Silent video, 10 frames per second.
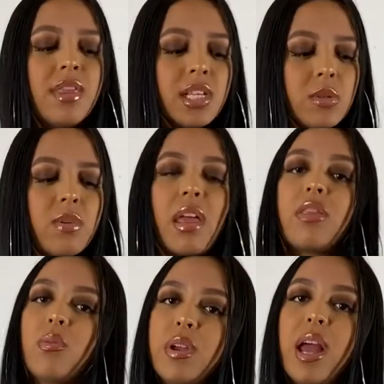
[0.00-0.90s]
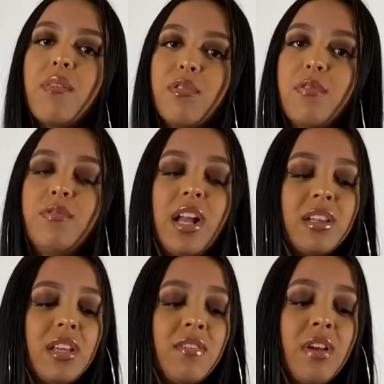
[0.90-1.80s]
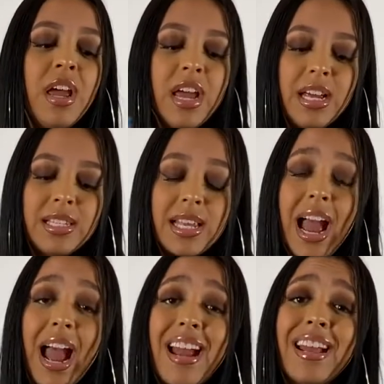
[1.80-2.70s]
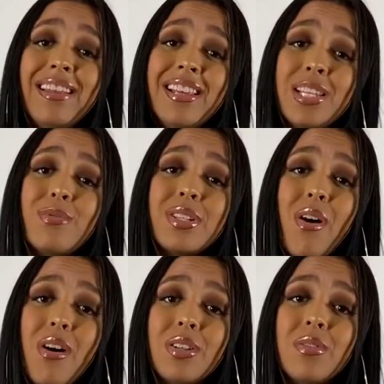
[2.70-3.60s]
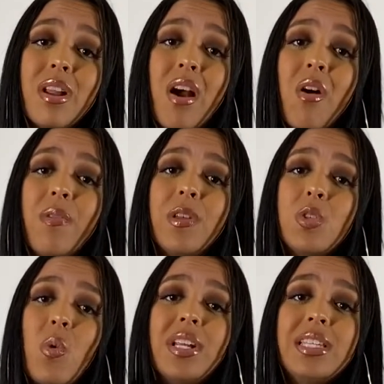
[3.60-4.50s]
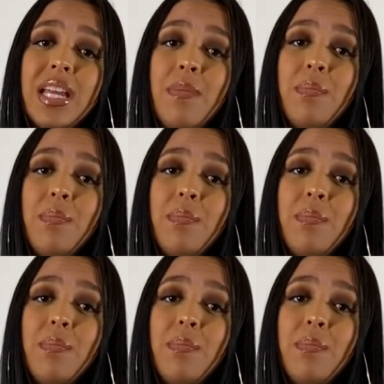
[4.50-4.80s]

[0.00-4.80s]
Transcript: this is where that 3M reflective is at. And this was also not on the 2010